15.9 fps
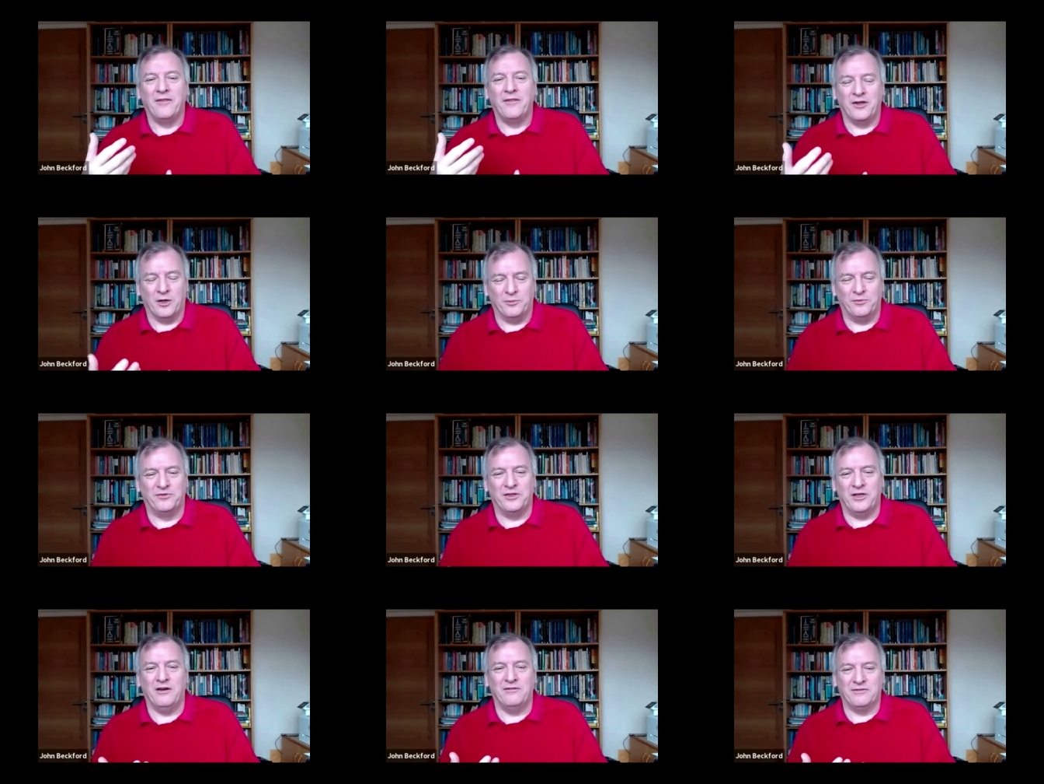the
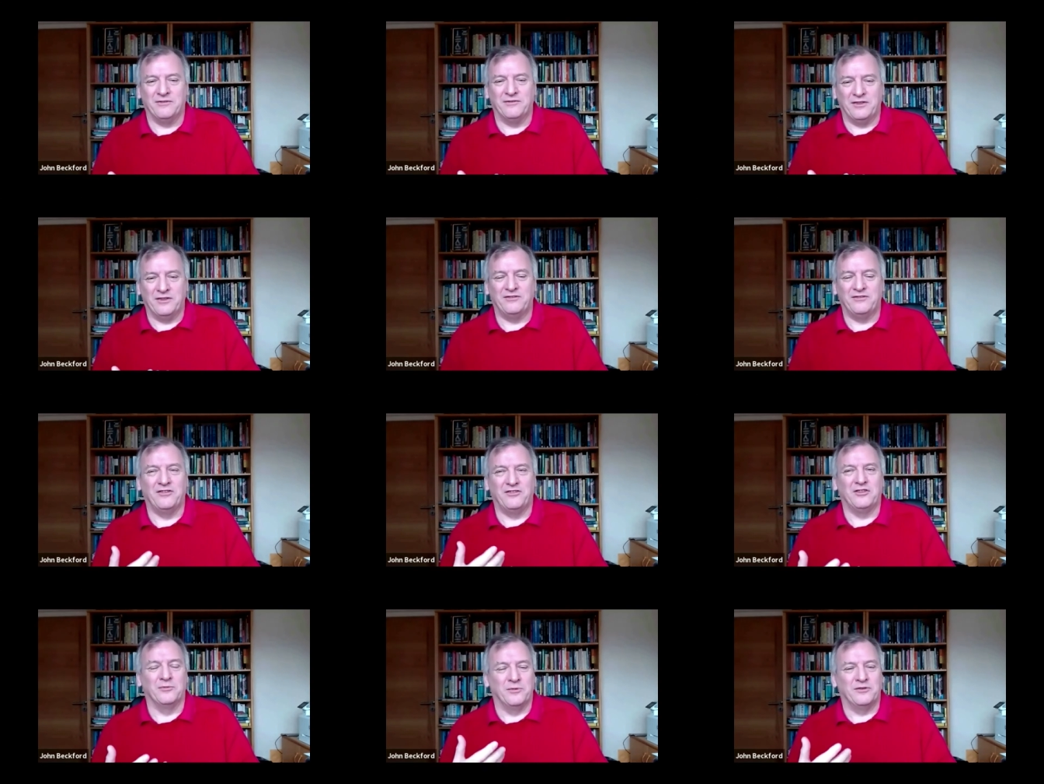observer of the
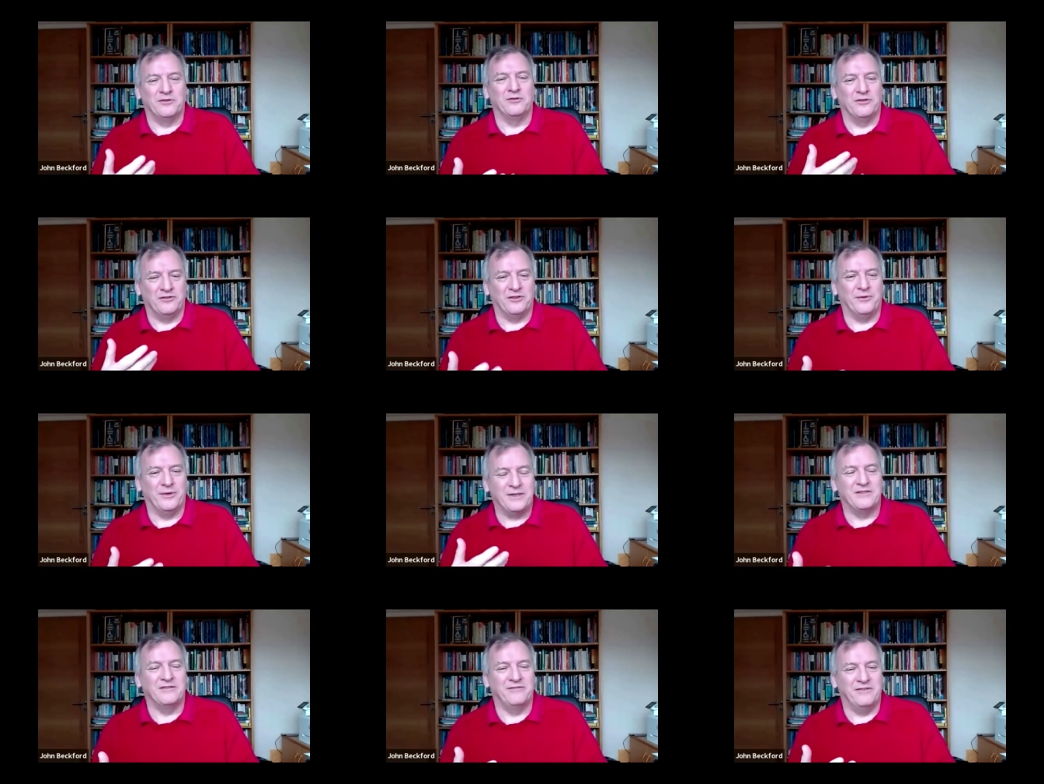system is also
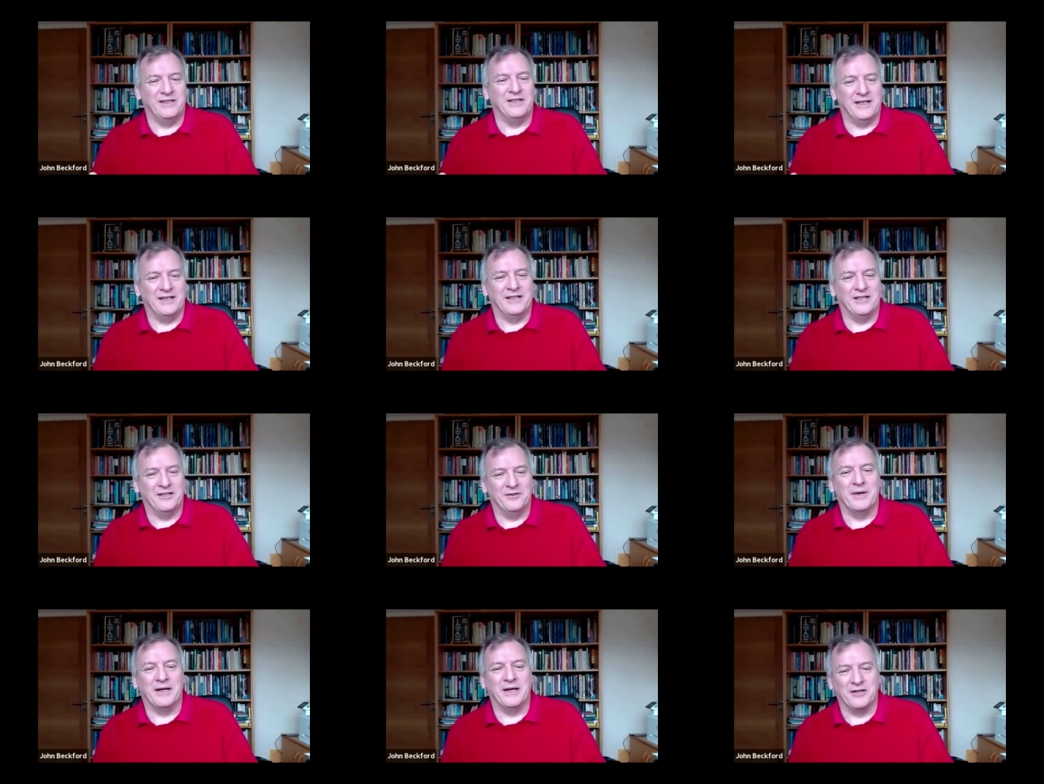intervening in
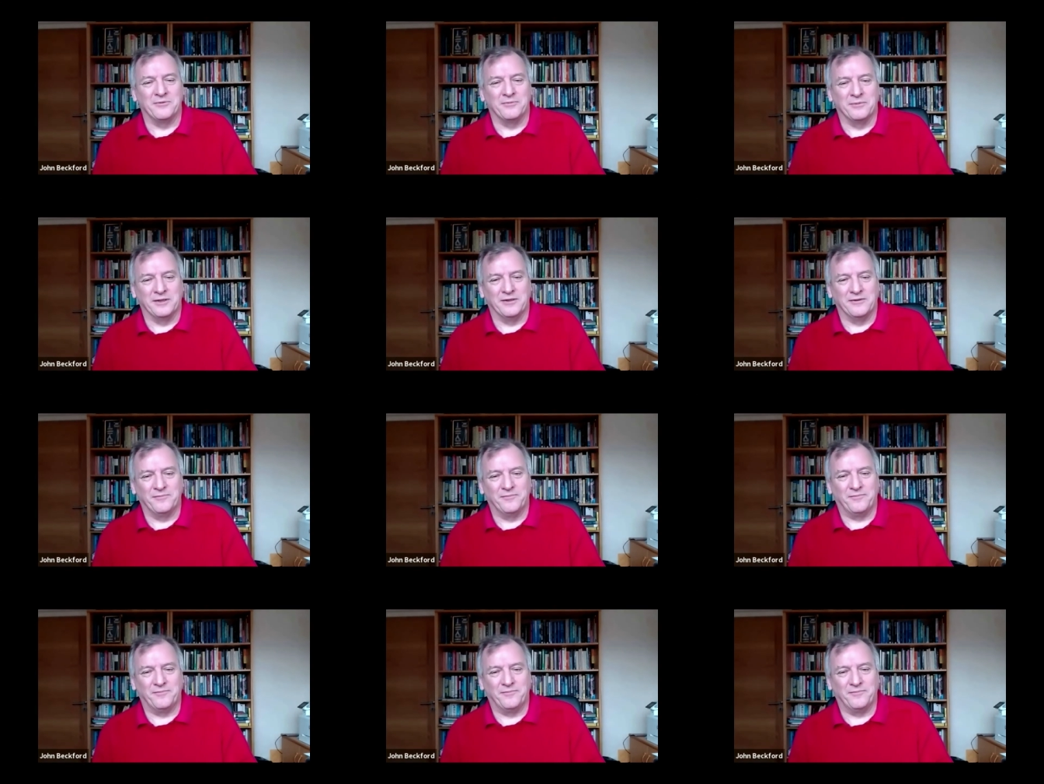its management.